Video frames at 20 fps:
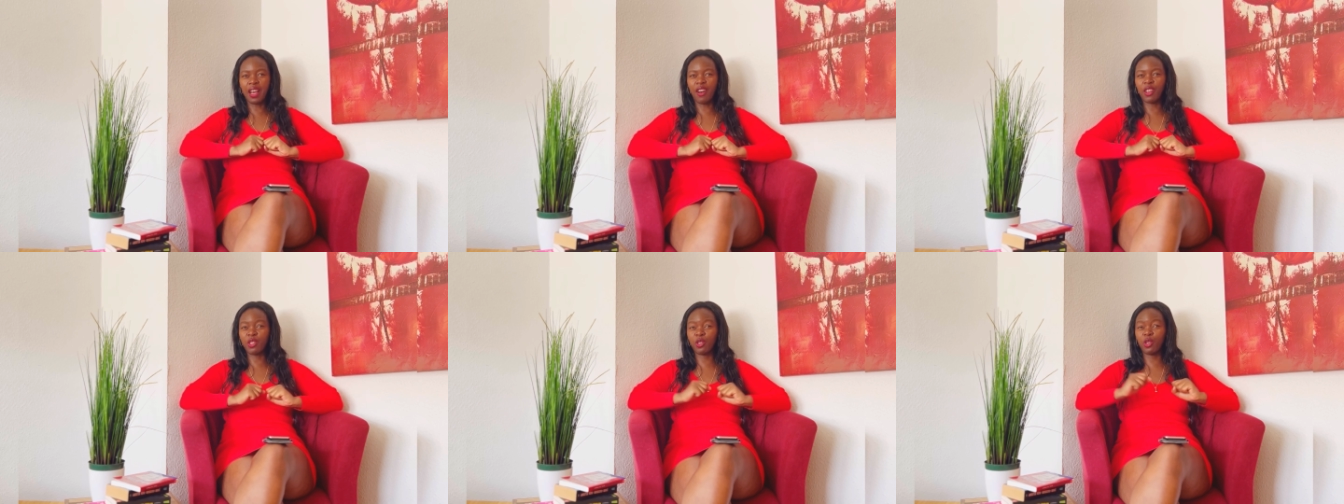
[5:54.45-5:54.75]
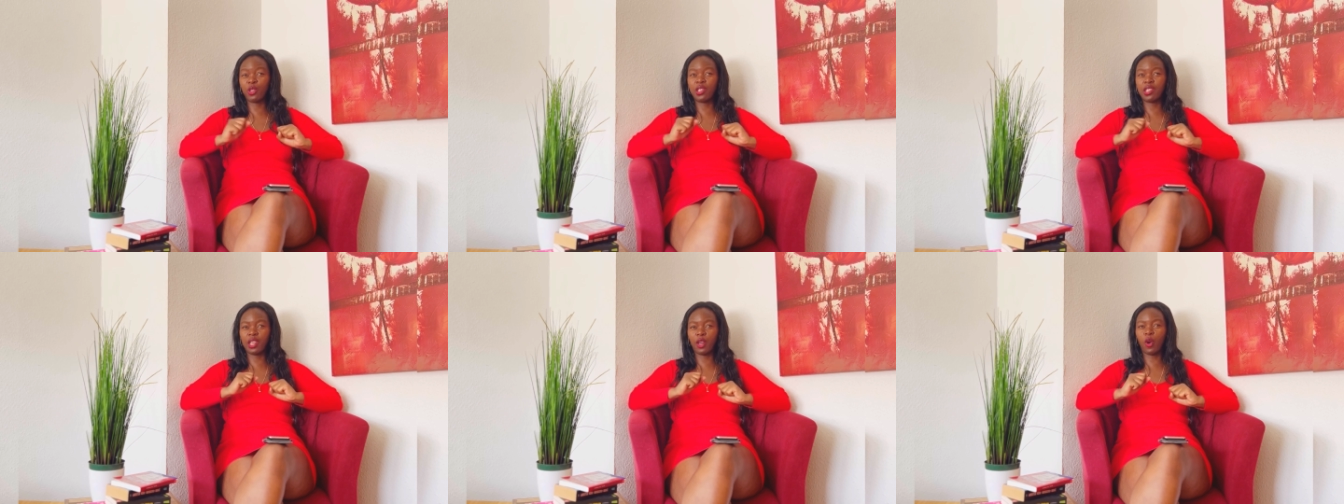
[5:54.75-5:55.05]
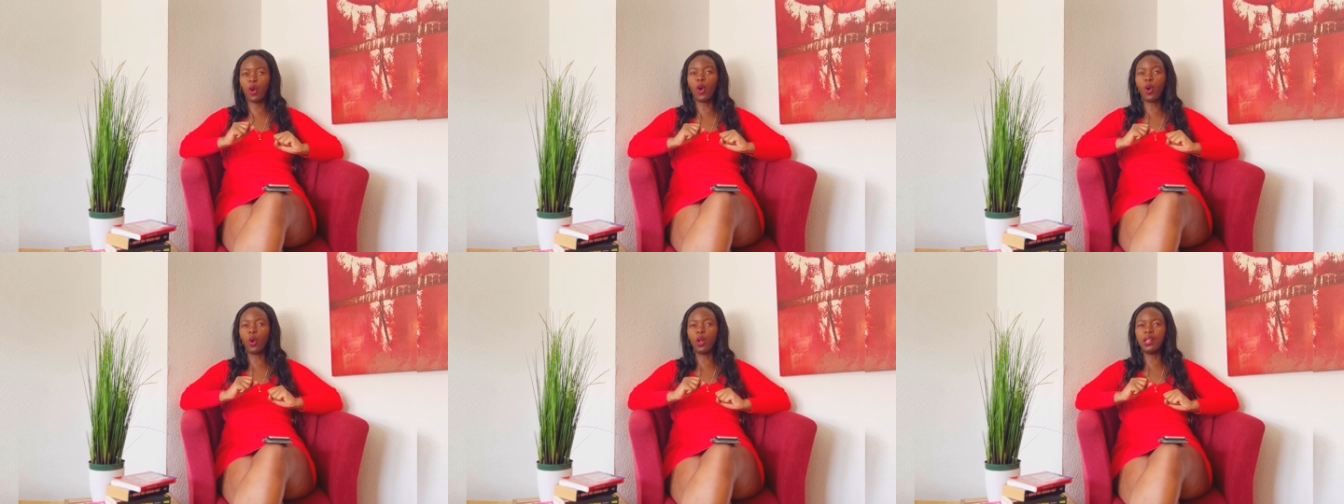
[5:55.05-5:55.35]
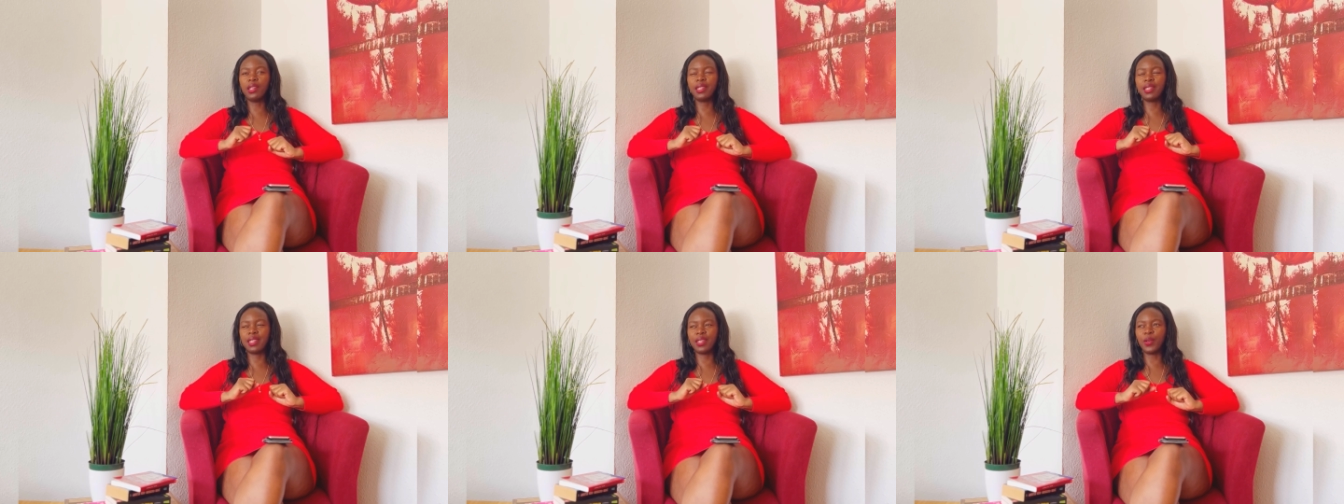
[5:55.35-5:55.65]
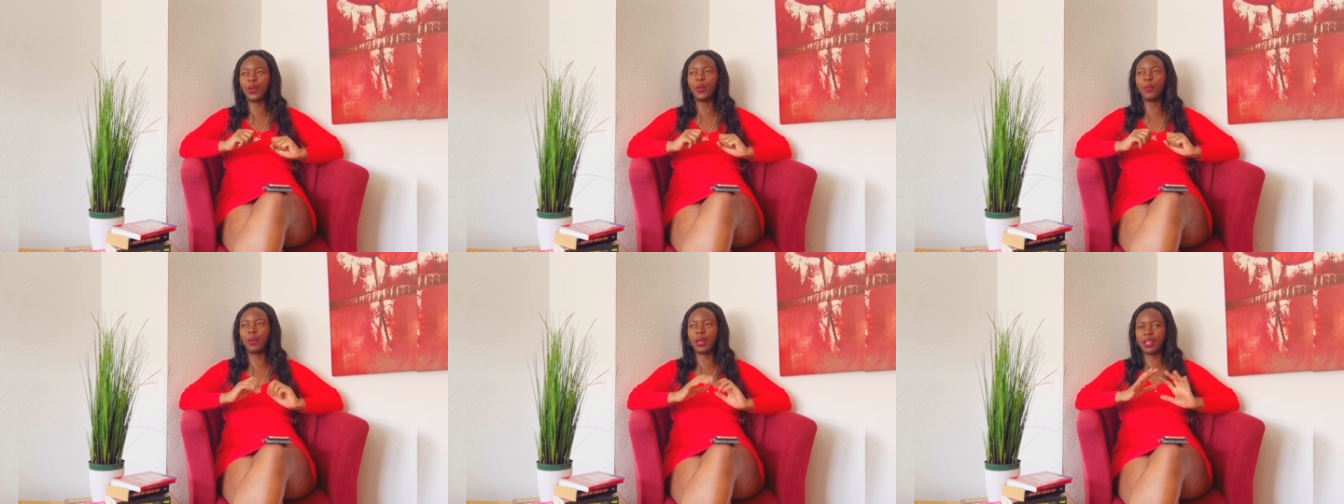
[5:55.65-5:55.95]
I was going to say cold,
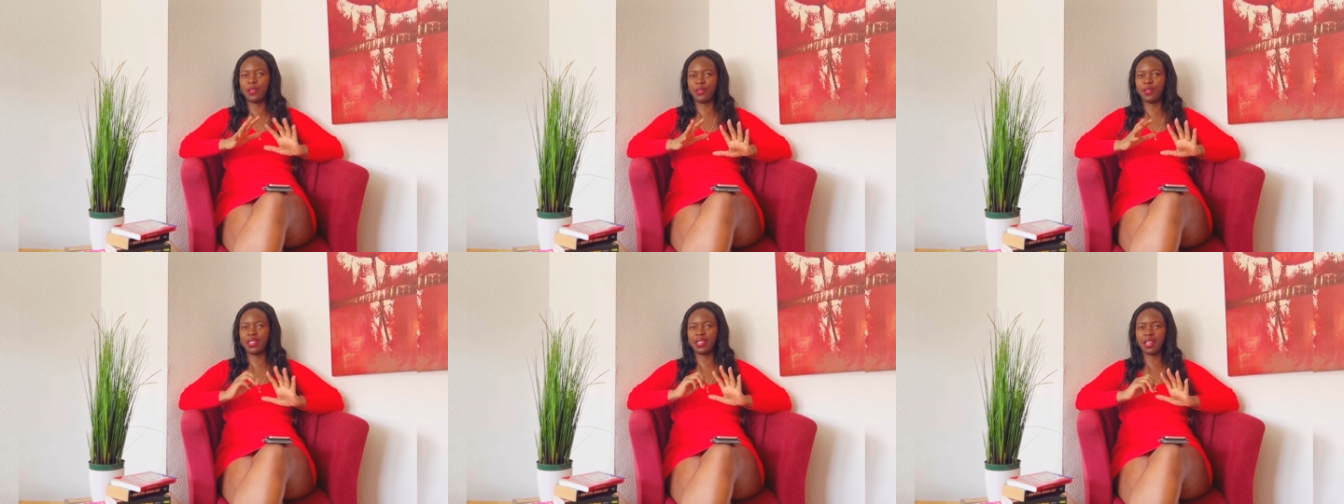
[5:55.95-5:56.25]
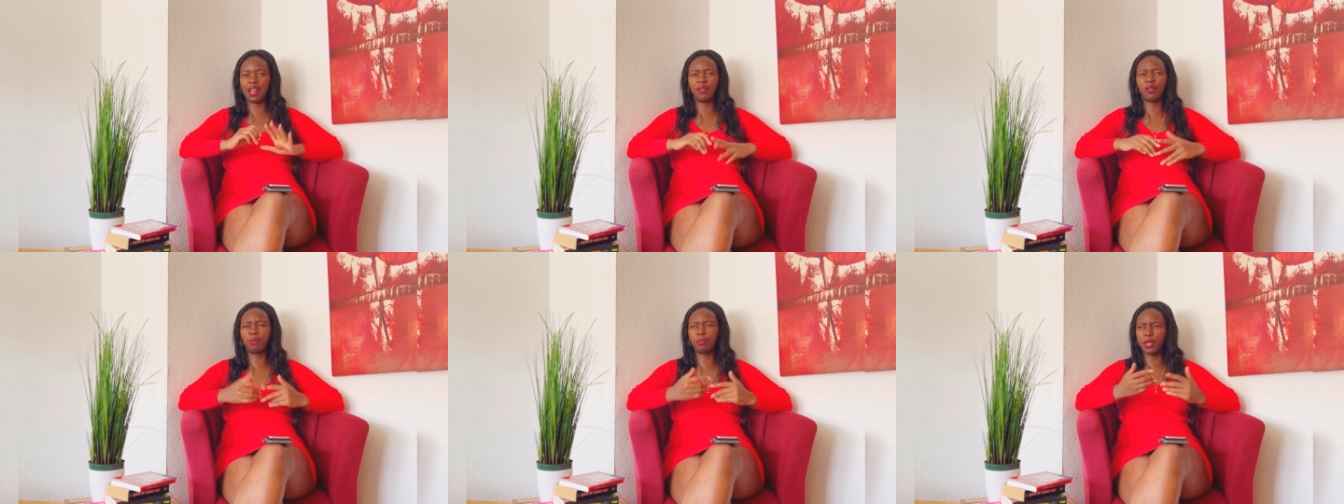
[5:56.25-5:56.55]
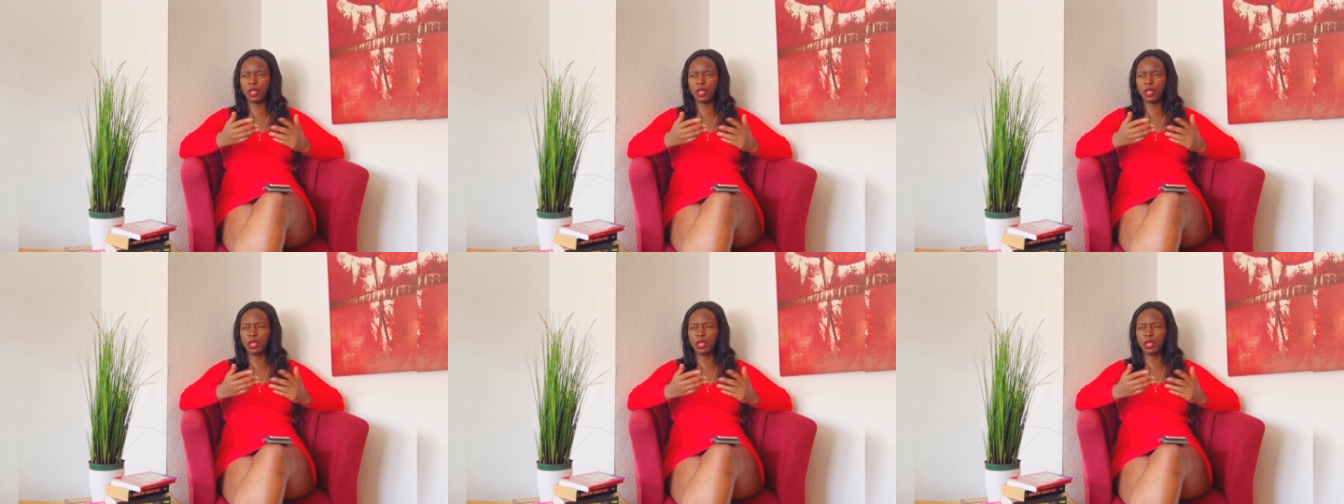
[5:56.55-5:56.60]
no, but reserved.